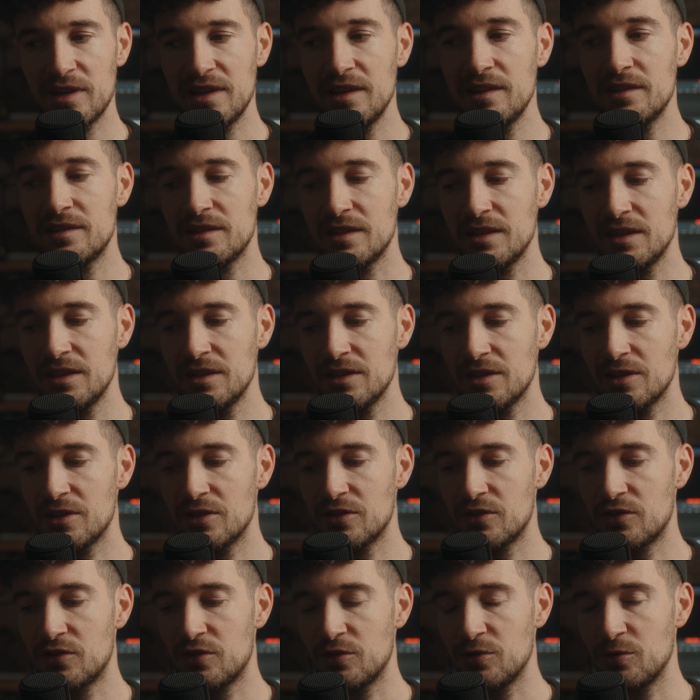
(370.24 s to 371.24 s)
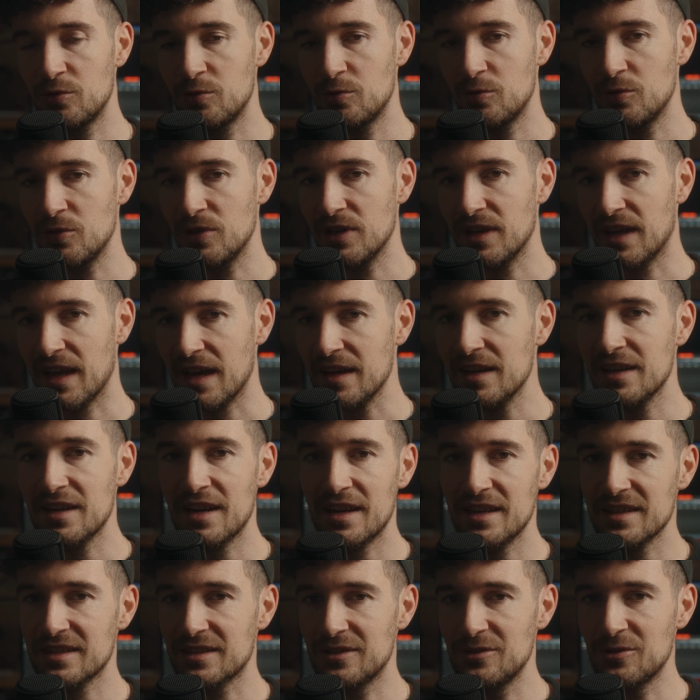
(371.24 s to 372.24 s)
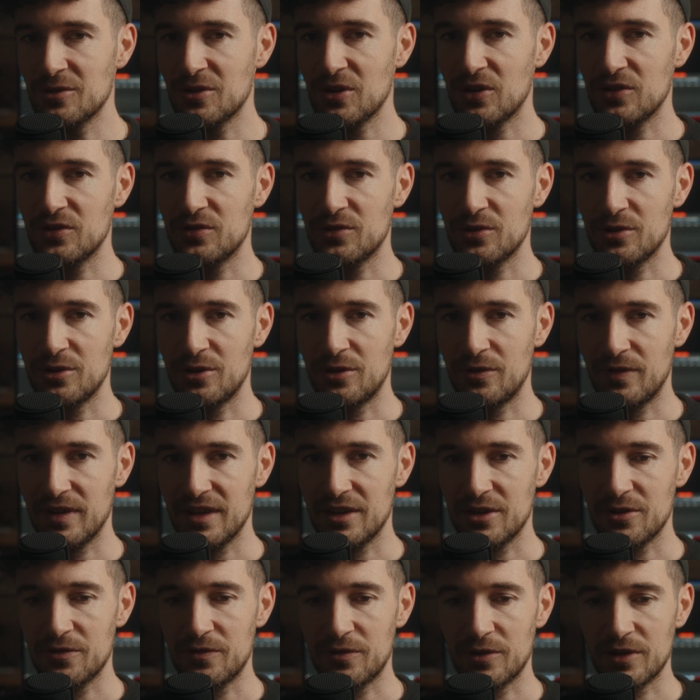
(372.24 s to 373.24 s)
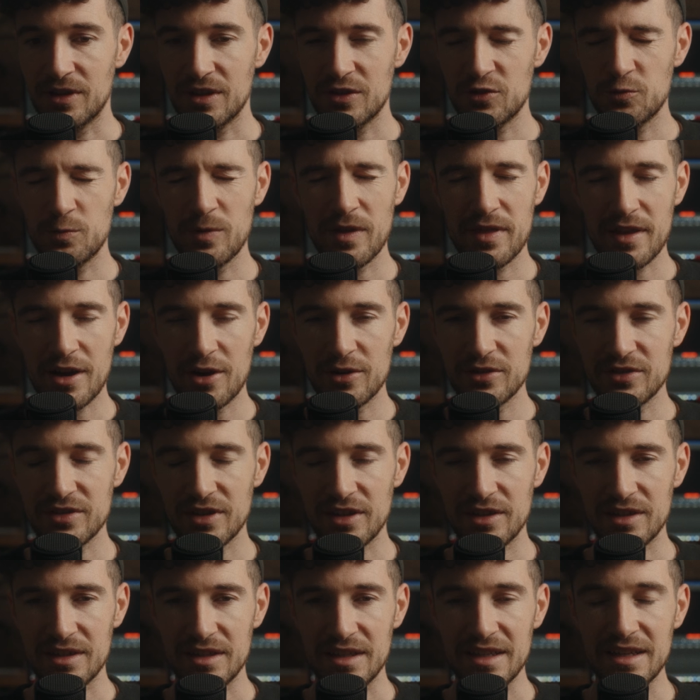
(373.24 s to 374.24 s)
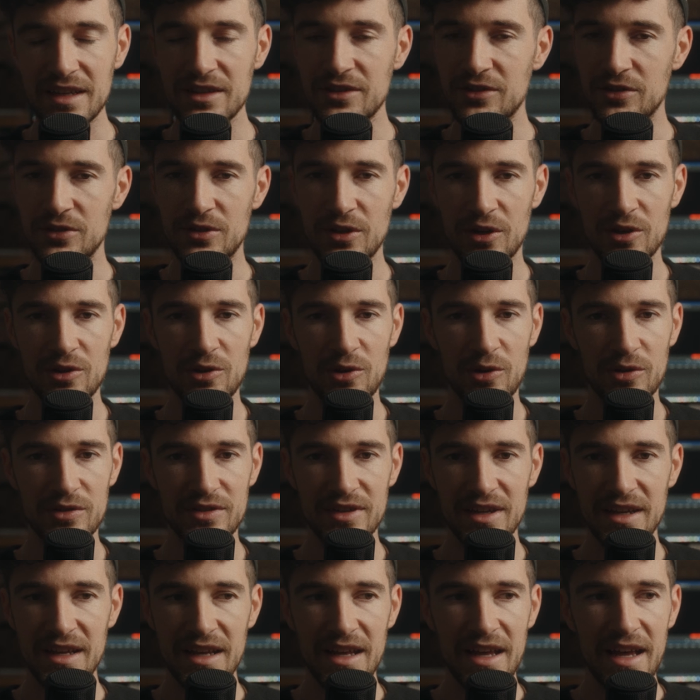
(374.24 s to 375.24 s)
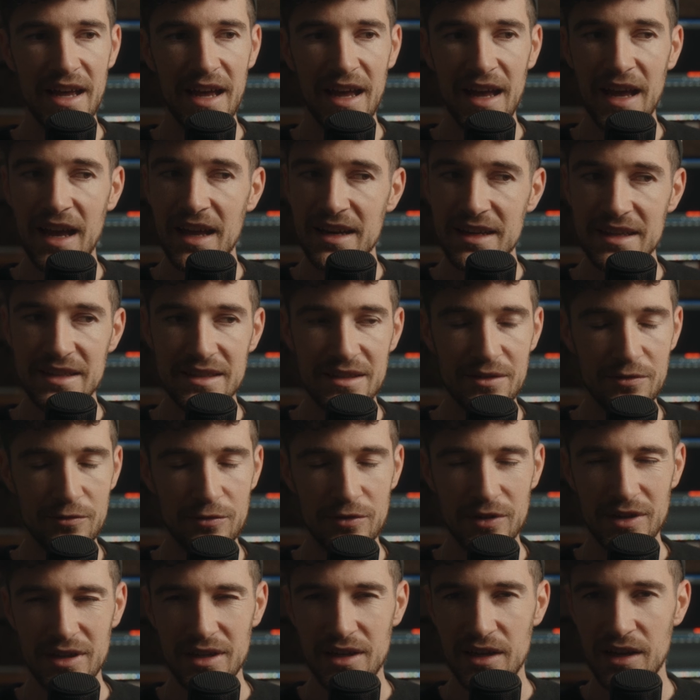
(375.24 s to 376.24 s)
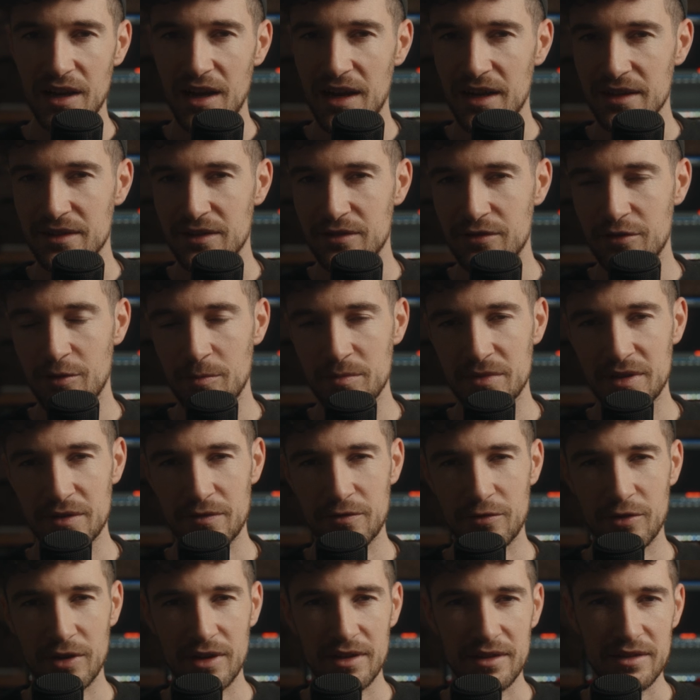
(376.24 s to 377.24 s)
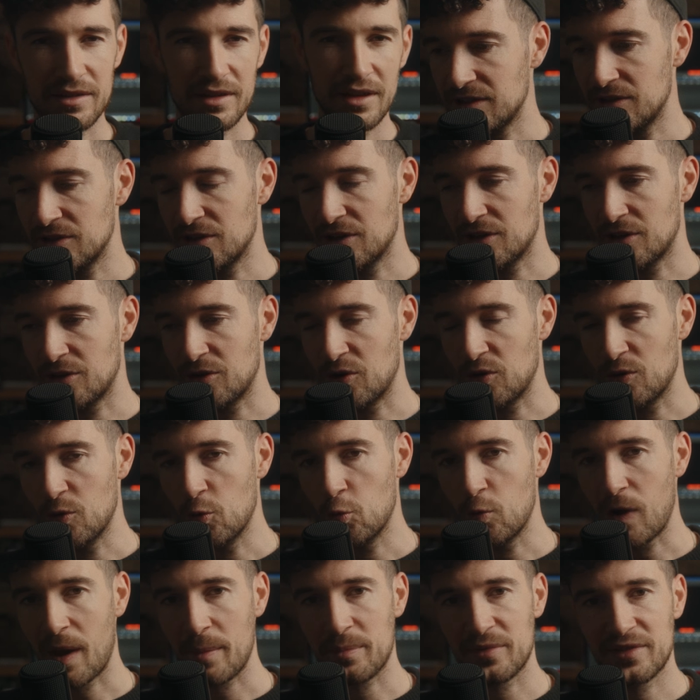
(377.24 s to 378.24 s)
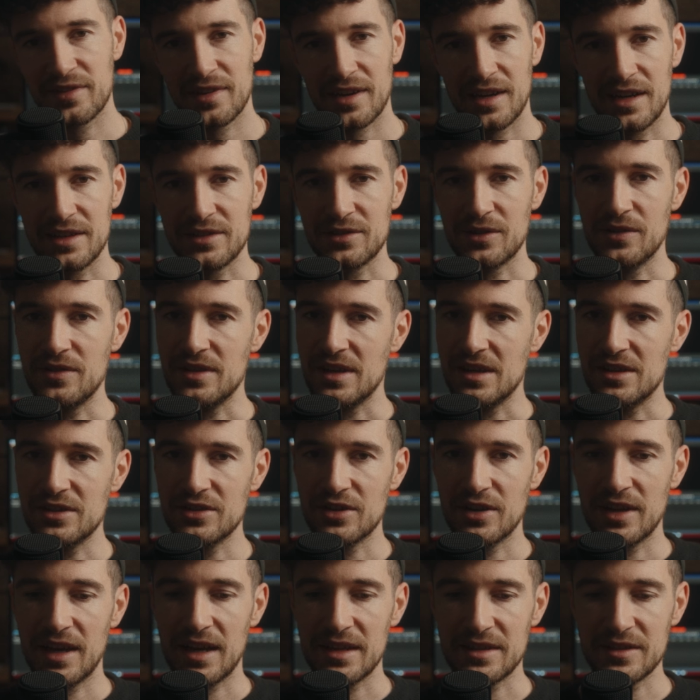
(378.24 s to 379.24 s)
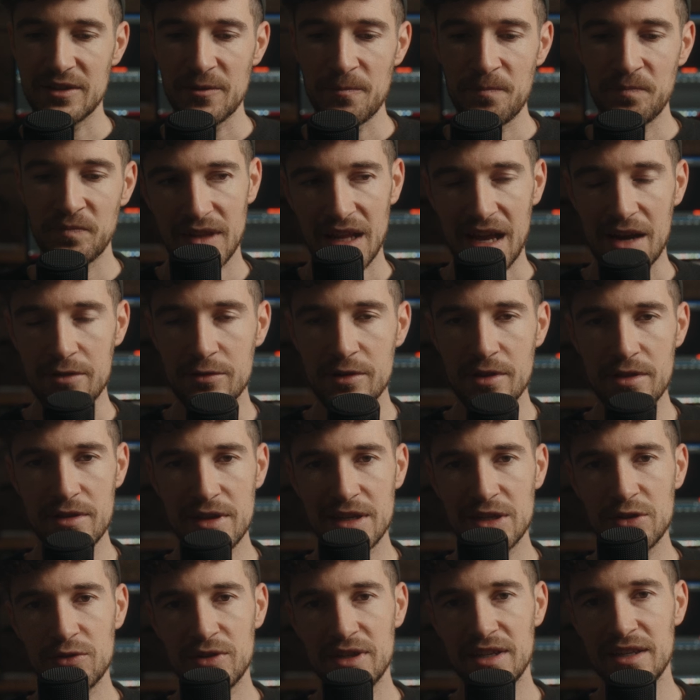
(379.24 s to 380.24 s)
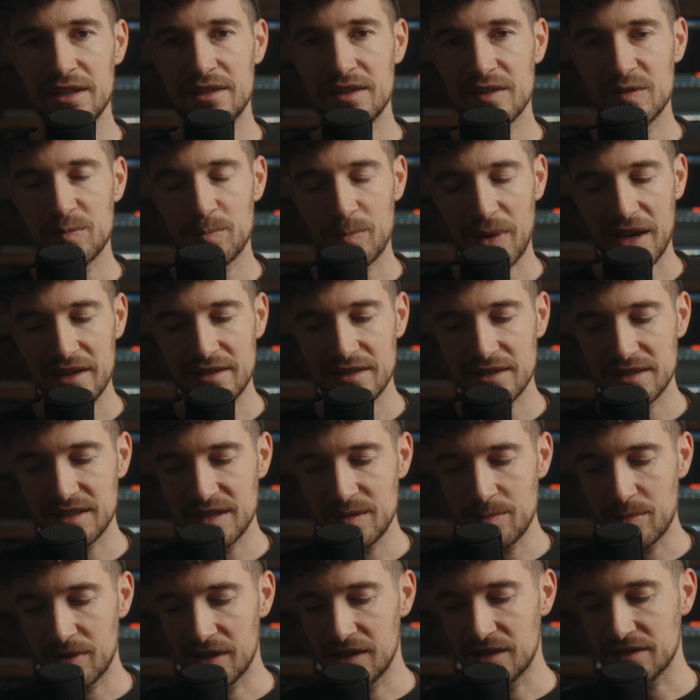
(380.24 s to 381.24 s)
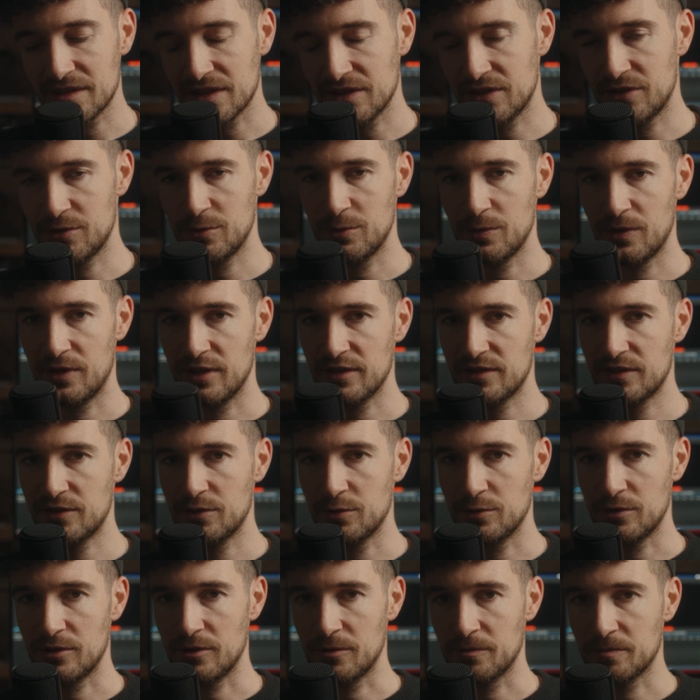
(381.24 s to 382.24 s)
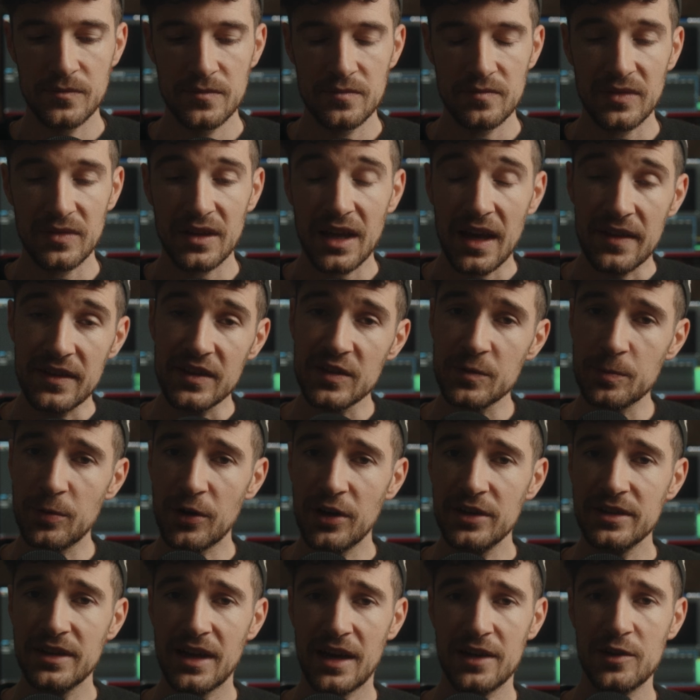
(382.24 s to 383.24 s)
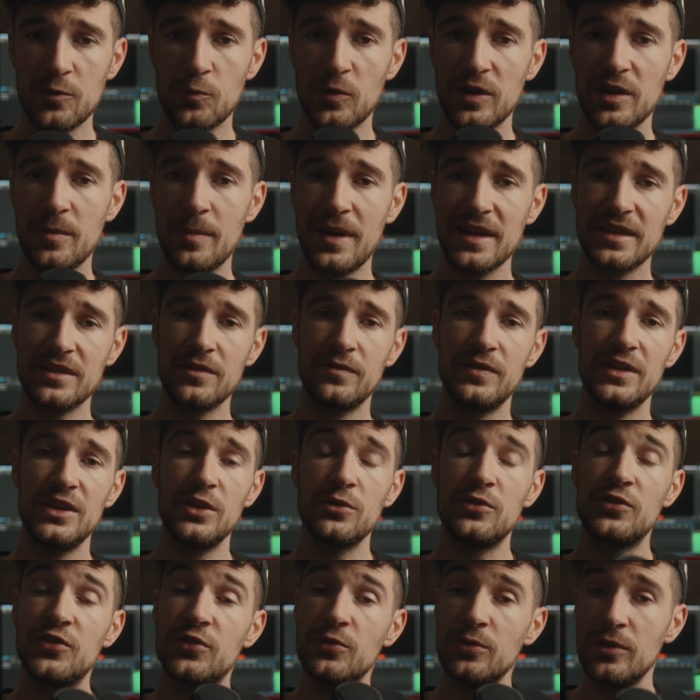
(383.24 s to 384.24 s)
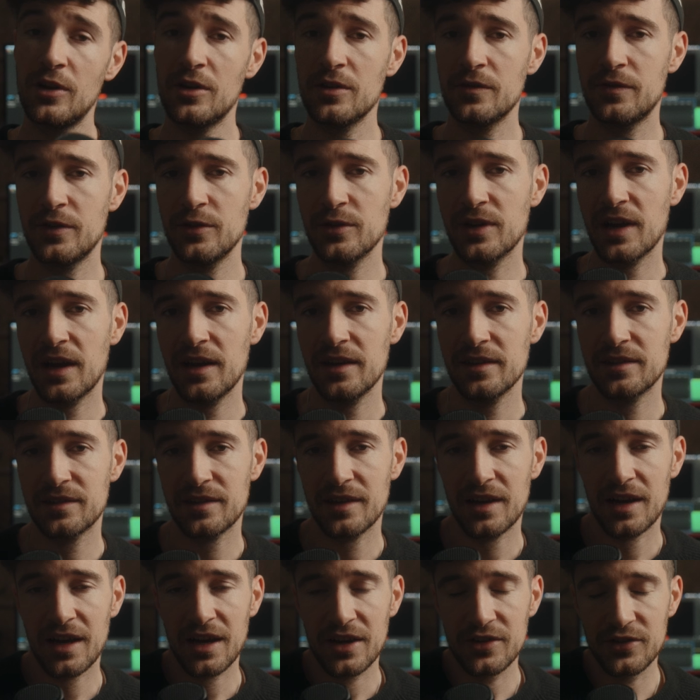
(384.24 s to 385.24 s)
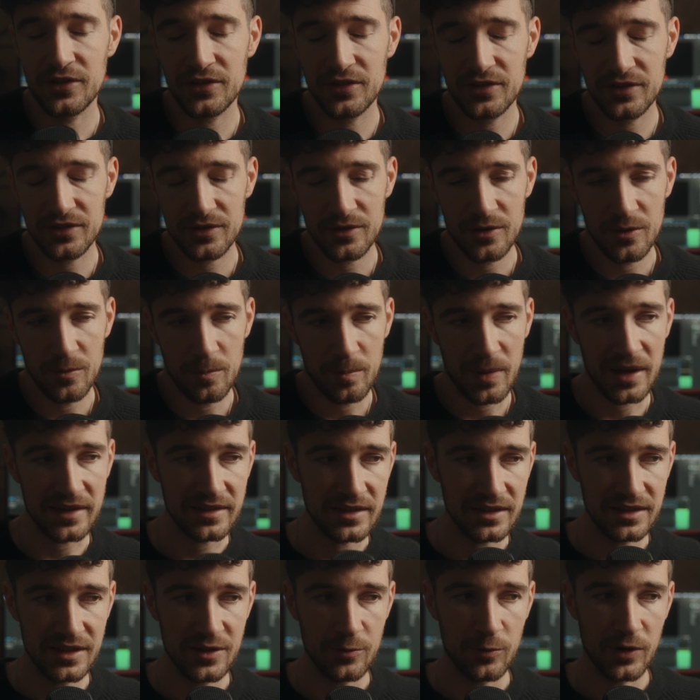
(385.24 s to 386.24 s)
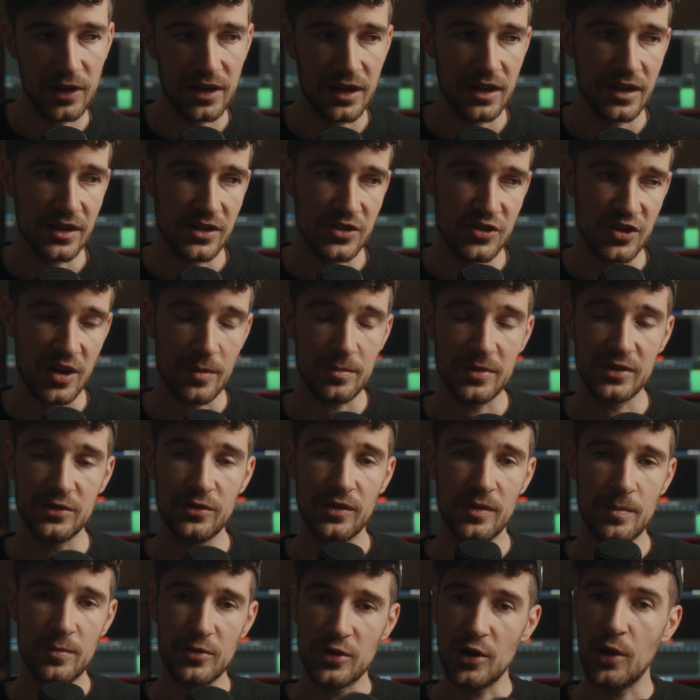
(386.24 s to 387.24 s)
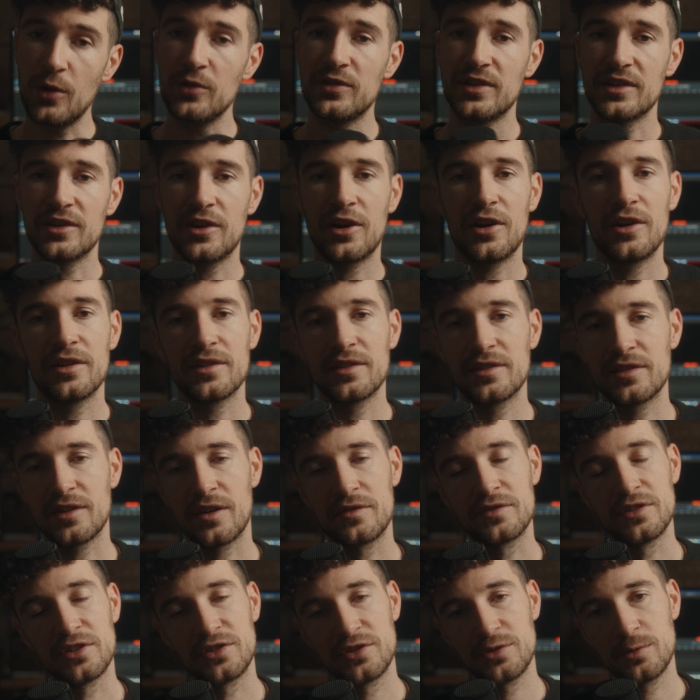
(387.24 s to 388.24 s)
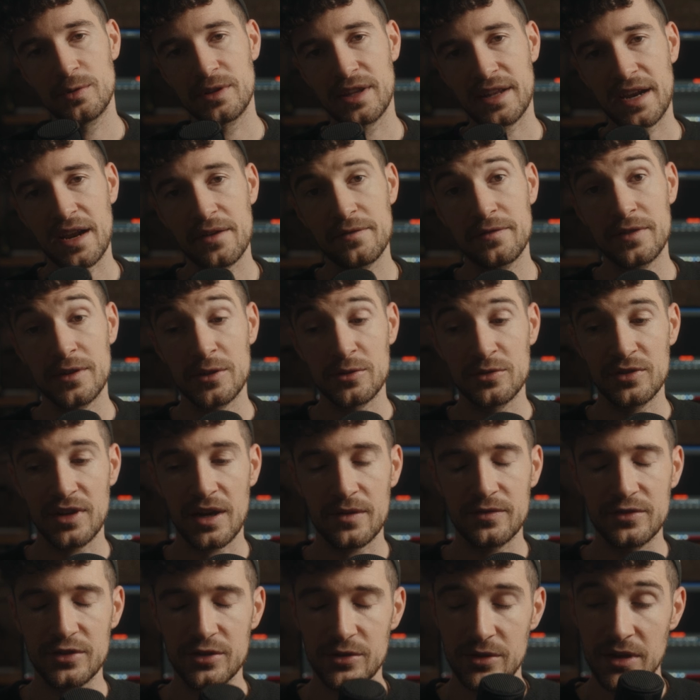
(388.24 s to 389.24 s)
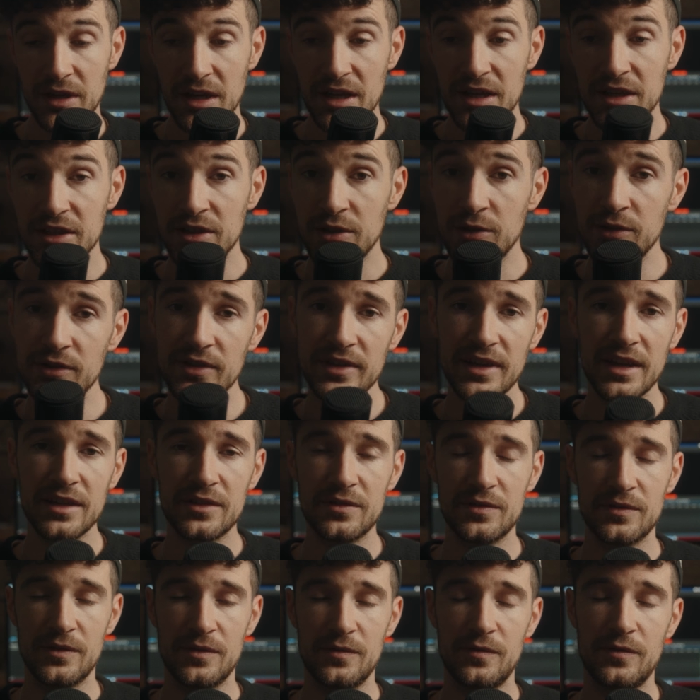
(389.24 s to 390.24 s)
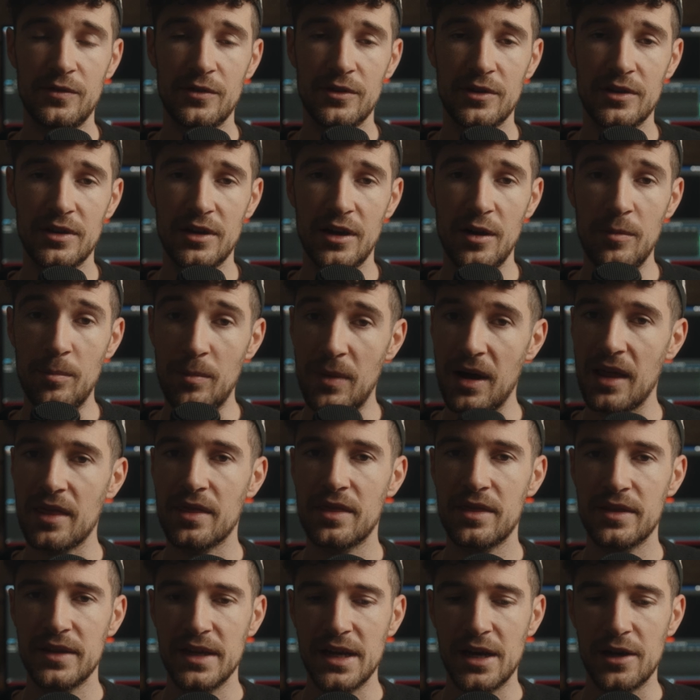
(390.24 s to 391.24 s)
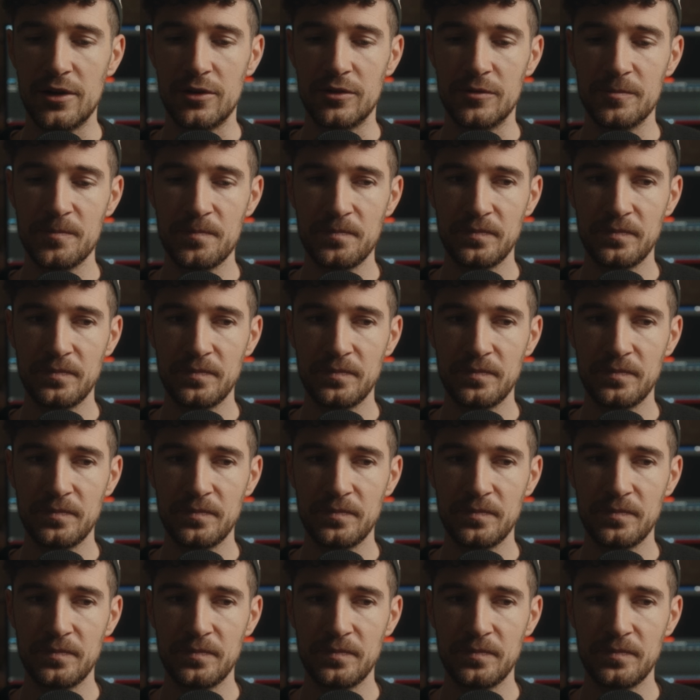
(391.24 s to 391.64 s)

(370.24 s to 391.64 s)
easy to get a nice look onto your video footage without needing to download any different LUTs from different, websites on the internet. Everything you need is basically built into this tool. At this point, I don't want to make the video too long for you guys. I just basically want to jump into the pros and cons of the tool that I found after using it for a month now.